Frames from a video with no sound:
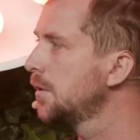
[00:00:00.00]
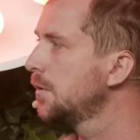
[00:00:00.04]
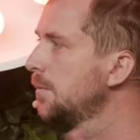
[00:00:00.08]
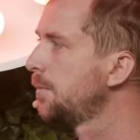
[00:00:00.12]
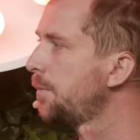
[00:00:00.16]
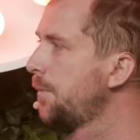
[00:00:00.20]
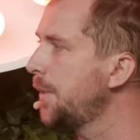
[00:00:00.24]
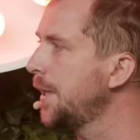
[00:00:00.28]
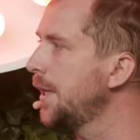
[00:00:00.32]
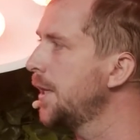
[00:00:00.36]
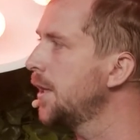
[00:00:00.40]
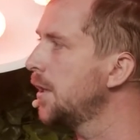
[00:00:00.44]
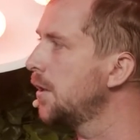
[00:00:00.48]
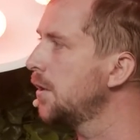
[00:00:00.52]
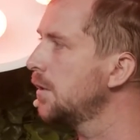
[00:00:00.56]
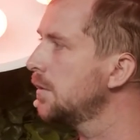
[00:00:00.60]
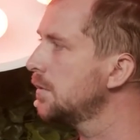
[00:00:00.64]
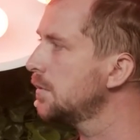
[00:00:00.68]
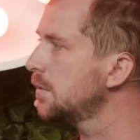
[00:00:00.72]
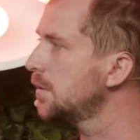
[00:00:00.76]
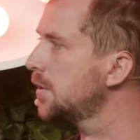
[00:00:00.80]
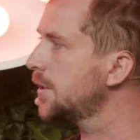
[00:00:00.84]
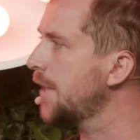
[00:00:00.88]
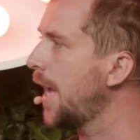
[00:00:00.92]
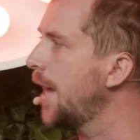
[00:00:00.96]
be a
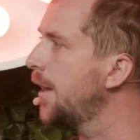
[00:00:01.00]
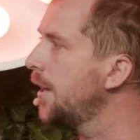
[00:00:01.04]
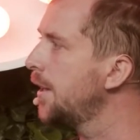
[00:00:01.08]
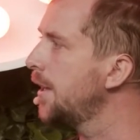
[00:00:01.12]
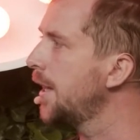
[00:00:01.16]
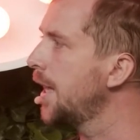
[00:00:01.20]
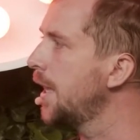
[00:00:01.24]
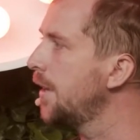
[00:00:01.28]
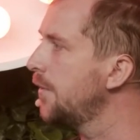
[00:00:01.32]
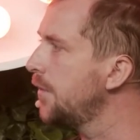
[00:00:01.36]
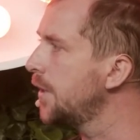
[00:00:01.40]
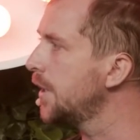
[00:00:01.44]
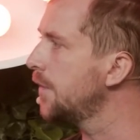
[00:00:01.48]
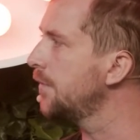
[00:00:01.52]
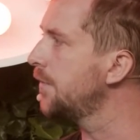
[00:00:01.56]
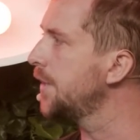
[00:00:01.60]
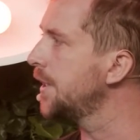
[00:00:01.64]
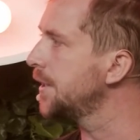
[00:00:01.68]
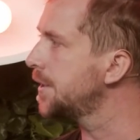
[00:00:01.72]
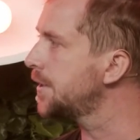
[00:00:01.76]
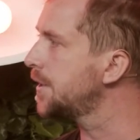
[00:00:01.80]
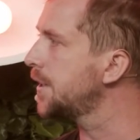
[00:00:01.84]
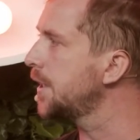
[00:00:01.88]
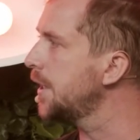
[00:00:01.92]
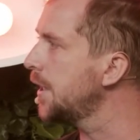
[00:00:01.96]
Scandinavian
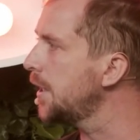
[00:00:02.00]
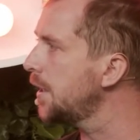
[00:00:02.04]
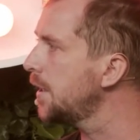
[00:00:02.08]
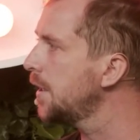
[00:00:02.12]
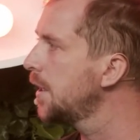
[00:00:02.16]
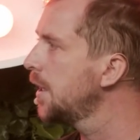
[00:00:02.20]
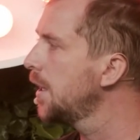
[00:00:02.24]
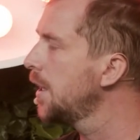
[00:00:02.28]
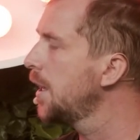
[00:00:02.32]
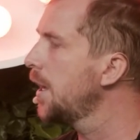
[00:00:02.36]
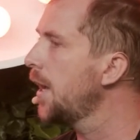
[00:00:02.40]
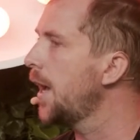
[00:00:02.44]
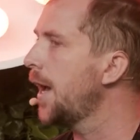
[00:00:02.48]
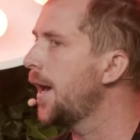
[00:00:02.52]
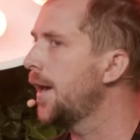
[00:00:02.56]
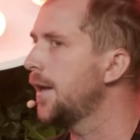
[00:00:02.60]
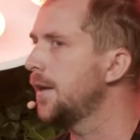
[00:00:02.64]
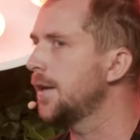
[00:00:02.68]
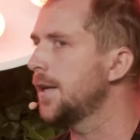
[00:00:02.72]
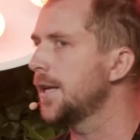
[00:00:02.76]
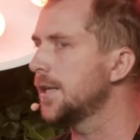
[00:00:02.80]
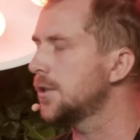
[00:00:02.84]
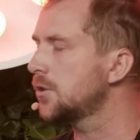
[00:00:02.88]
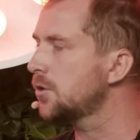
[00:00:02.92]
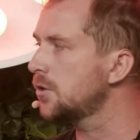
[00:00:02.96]
VC,
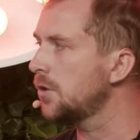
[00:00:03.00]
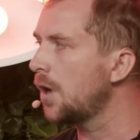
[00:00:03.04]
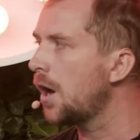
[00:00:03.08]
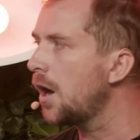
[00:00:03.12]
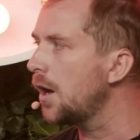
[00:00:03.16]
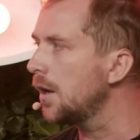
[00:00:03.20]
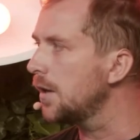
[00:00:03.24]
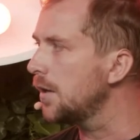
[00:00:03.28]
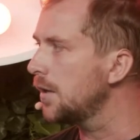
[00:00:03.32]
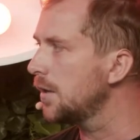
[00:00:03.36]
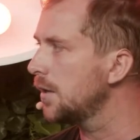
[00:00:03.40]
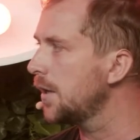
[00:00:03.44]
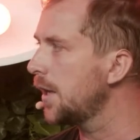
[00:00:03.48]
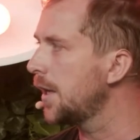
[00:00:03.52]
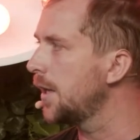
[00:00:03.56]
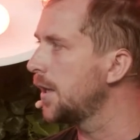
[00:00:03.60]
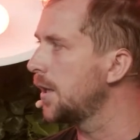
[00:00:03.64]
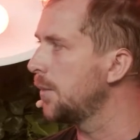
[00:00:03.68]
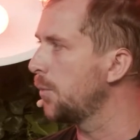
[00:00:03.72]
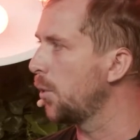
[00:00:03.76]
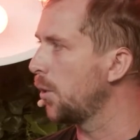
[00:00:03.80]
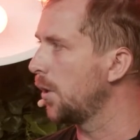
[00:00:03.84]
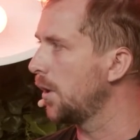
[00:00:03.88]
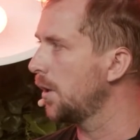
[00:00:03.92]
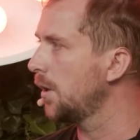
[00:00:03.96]
and it's not
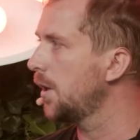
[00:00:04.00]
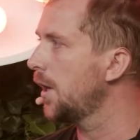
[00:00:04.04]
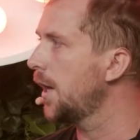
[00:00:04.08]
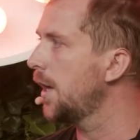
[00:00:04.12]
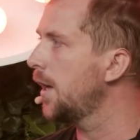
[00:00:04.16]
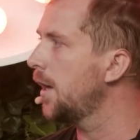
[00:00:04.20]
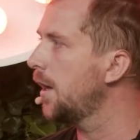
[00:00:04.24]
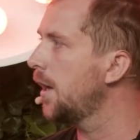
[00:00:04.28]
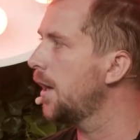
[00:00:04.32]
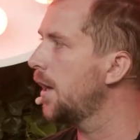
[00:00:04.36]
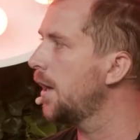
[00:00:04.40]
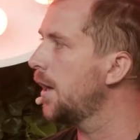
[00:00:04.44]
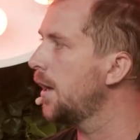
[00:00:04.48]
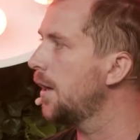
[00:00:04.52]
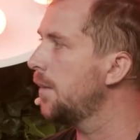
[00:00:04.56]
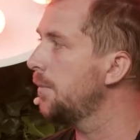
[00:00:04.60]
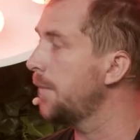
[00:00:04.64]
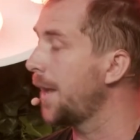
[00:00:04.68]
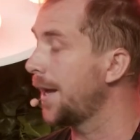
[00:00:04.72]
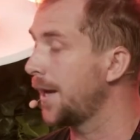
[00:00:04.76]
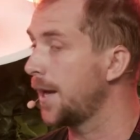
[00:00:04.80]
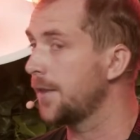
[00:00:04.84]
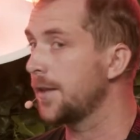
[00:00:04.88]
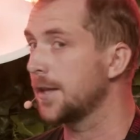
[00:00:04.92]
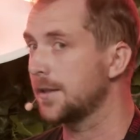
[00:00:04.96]
anymore.
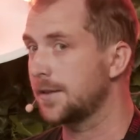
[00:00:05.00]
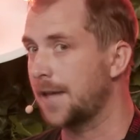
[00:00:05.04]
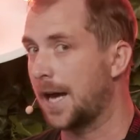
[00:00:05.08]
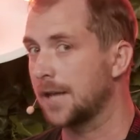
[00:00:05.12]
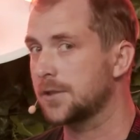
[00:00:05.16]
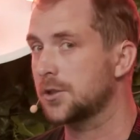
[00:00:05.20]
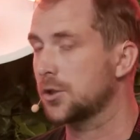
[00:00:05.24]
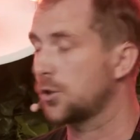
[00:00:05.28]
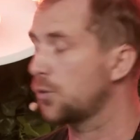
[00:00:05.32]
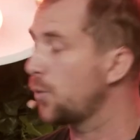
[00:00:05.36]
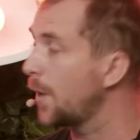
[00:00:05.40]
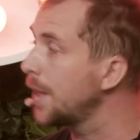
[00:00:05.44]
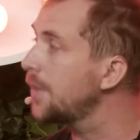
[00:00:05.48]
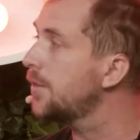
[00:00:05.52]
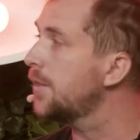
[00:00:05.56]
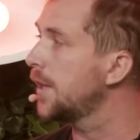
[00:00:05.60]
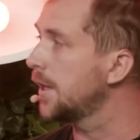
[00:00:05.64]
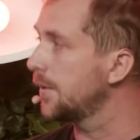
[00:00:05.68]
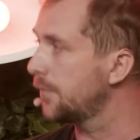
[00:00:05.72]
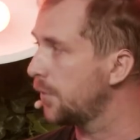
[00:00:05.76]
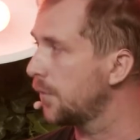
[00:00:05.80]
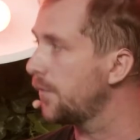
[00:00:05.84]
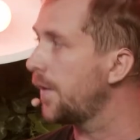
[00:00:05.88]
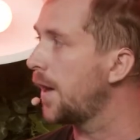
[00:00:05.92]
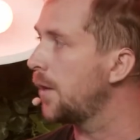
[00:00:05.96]
And I think that's a great
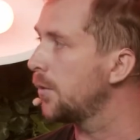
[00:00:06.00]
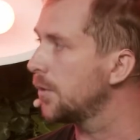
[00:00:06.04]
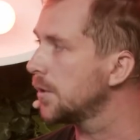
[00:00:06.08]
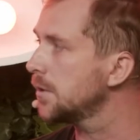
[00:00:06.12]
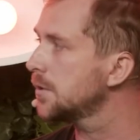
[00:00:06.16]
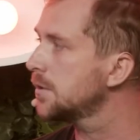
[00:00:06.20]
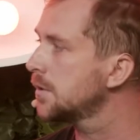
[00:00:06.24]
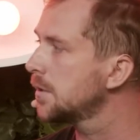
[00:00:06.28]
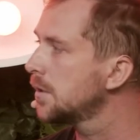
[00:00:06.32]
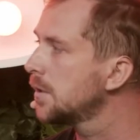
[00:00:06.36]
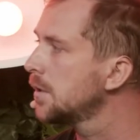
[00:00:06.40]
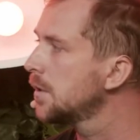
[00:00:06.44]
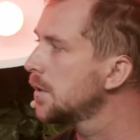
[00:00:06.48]
thing for founders.